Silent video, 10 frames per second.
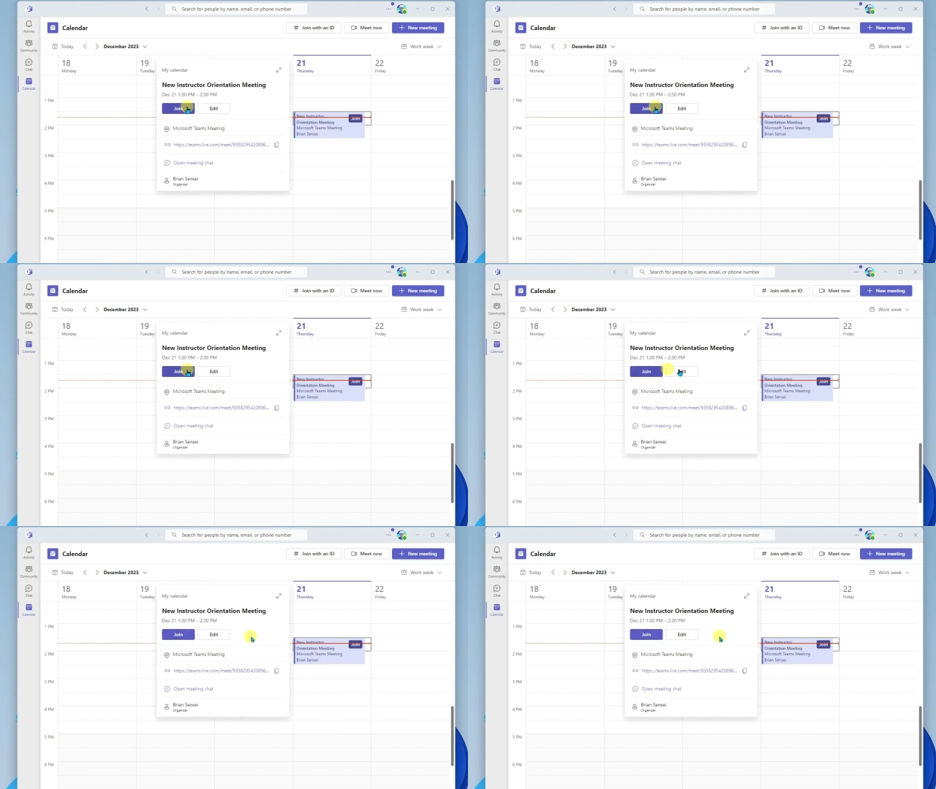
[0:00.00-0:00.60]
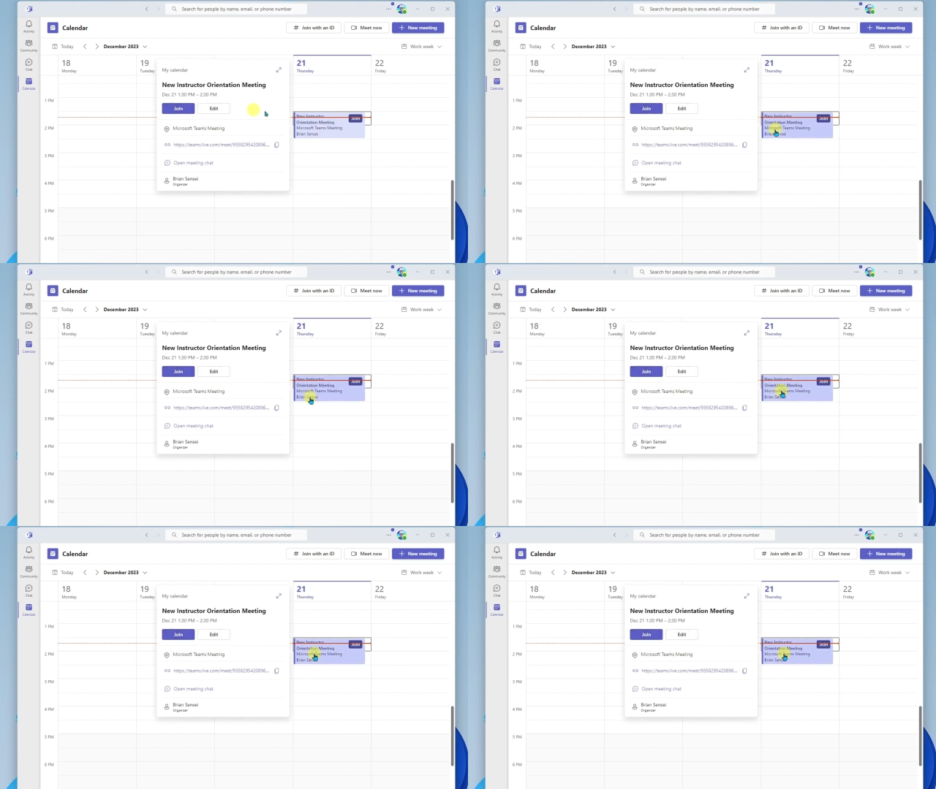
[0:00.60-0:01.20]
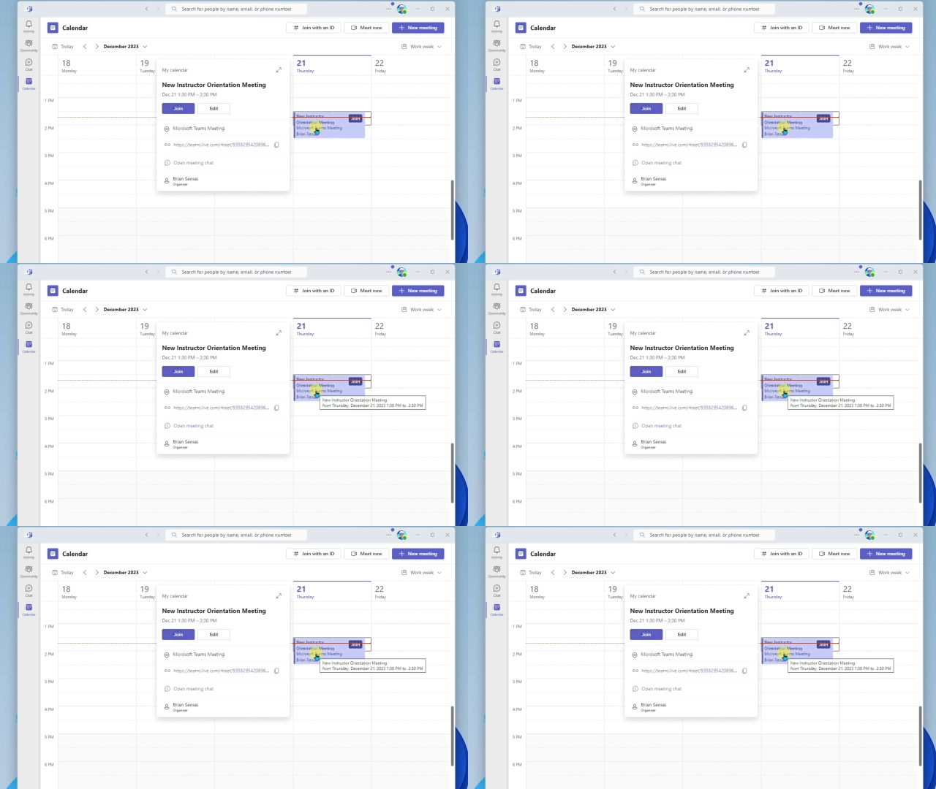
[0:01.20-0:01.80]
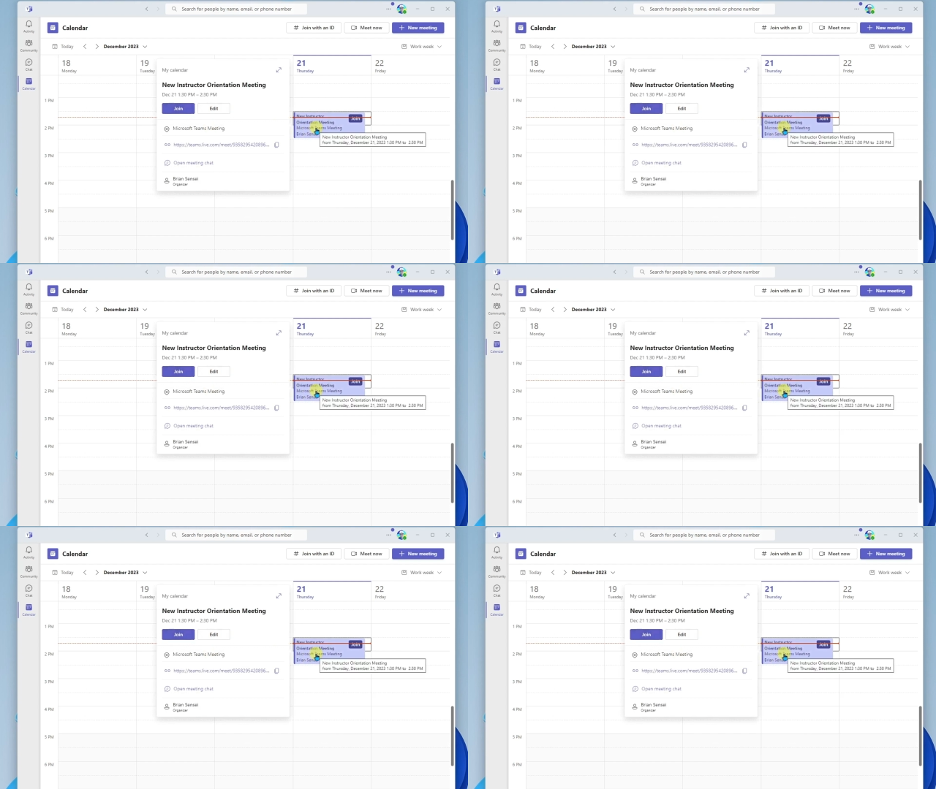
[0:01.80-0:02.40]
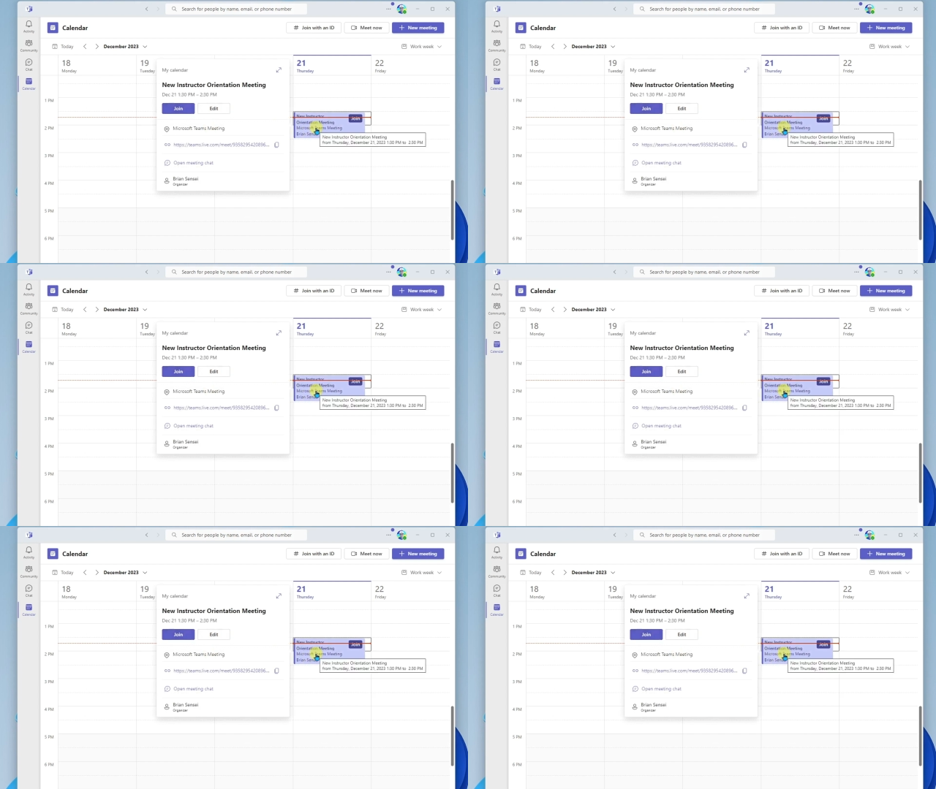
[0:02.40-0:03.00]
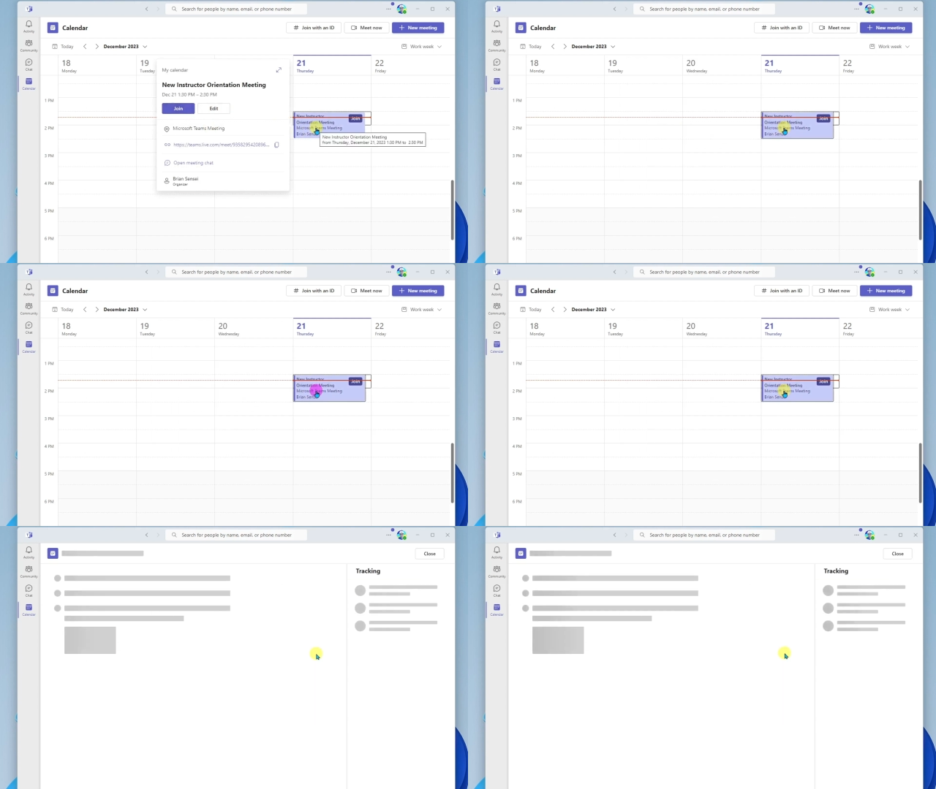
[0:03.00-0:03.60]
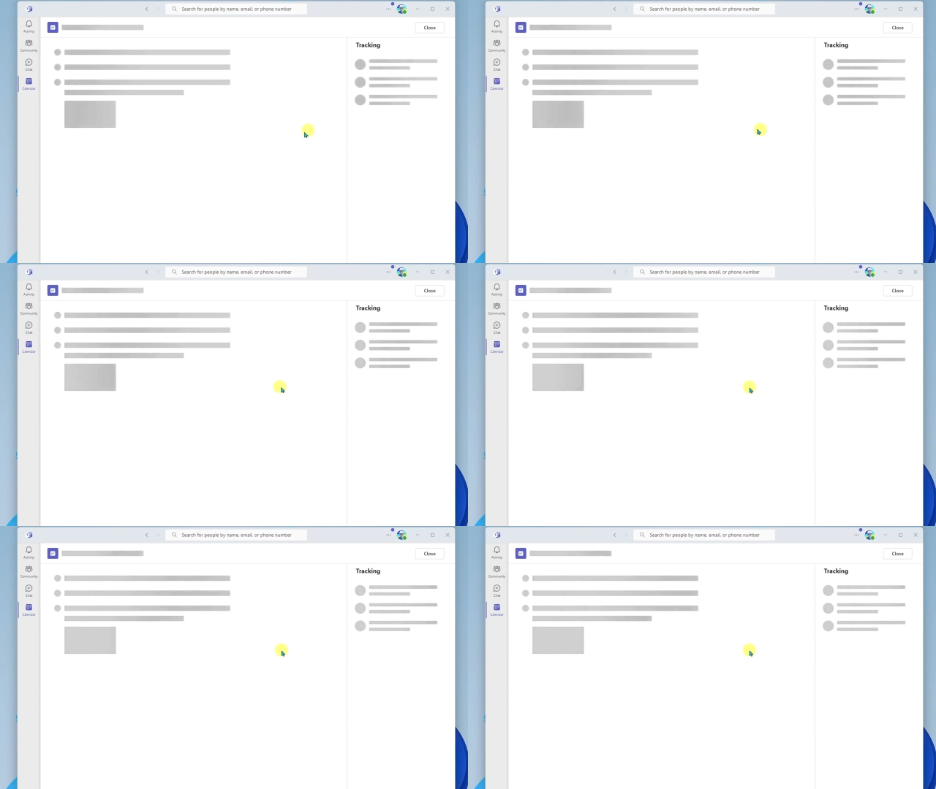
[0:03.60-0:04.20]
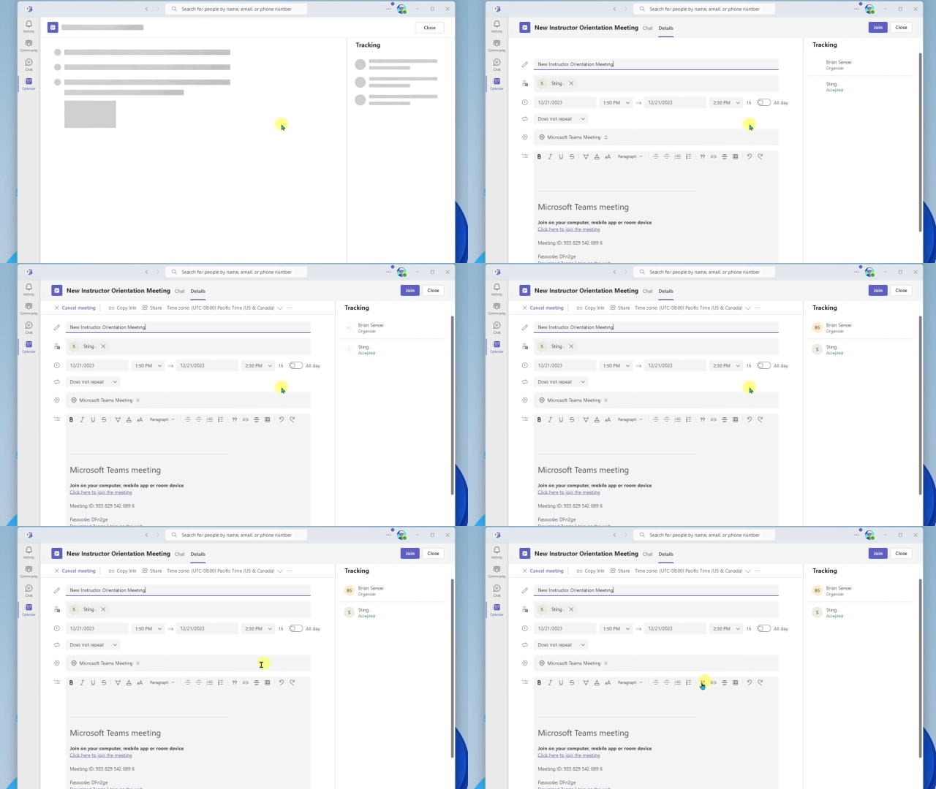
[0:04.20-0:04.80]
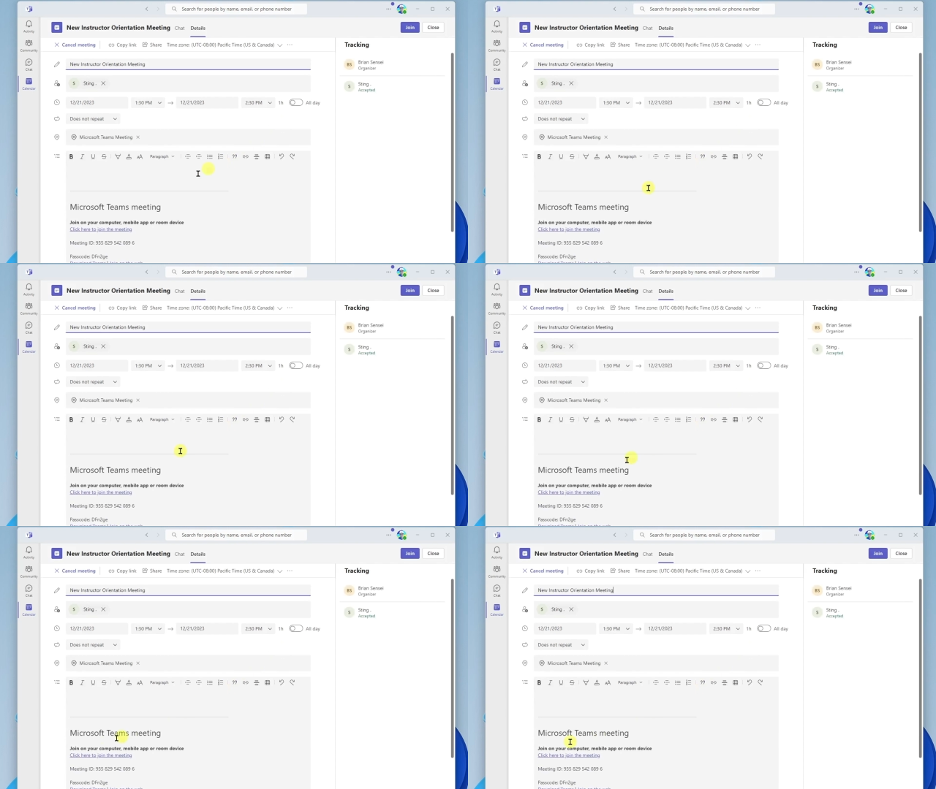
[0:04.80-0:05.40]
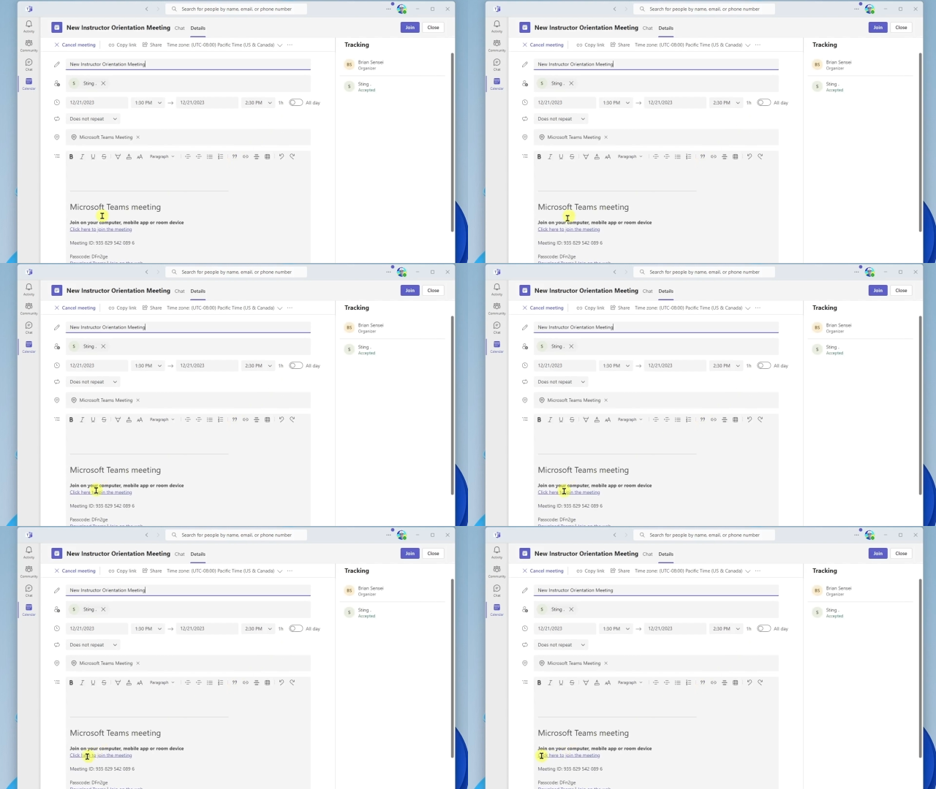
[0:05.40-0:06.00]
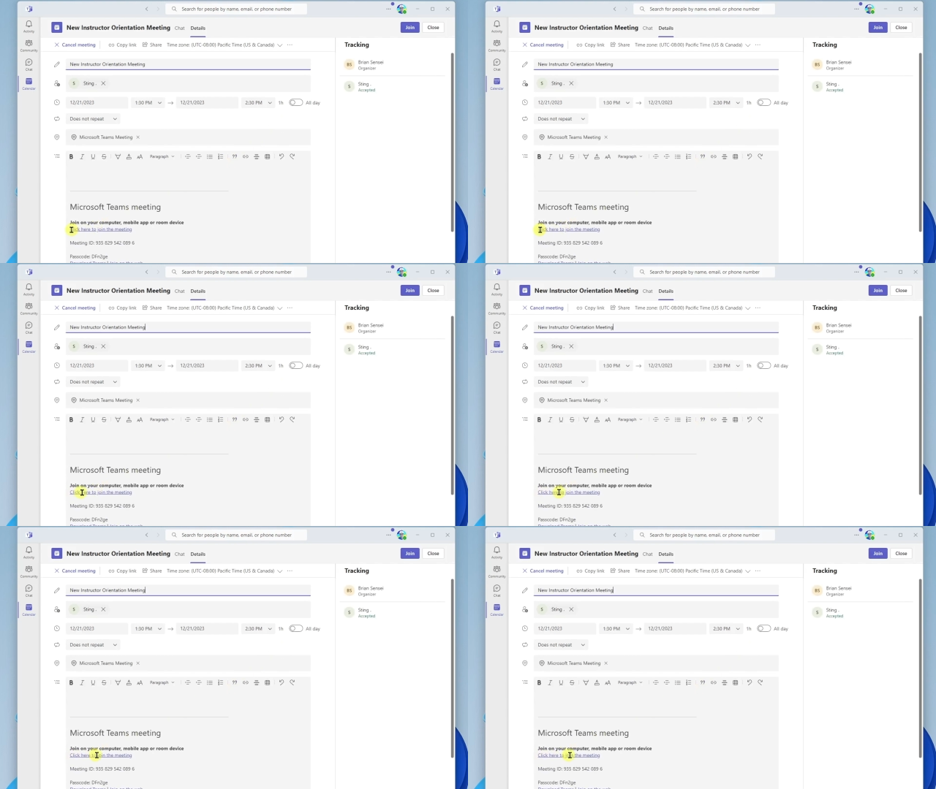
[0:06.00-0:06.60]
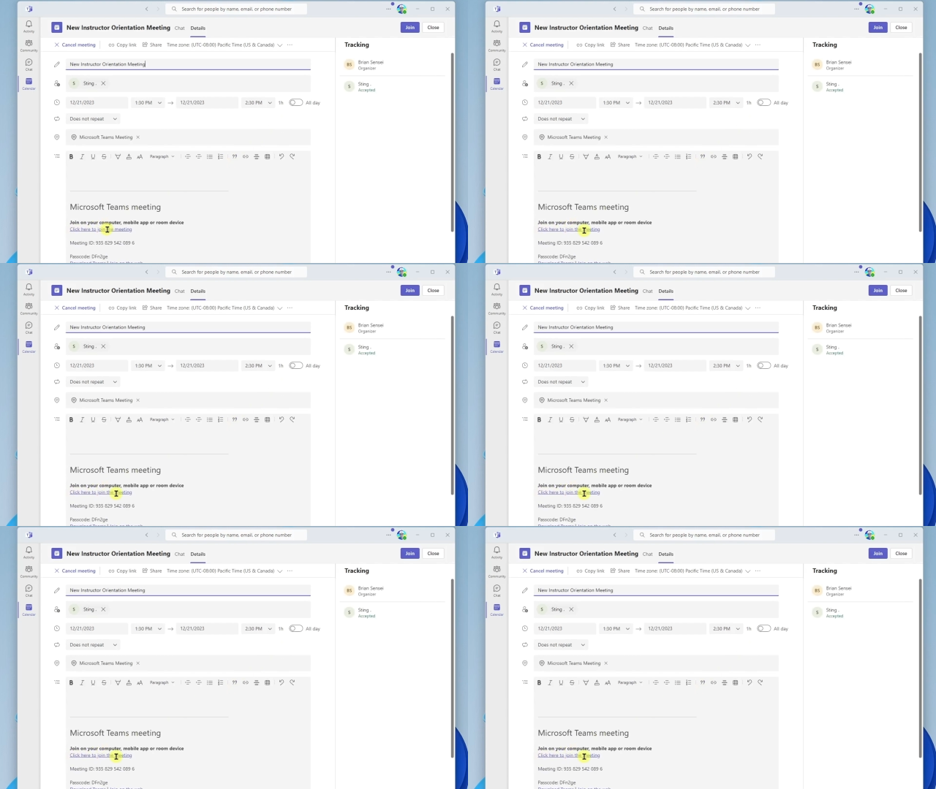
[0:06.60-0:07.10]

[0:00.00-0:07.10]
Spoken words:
[unreadable: no face in view]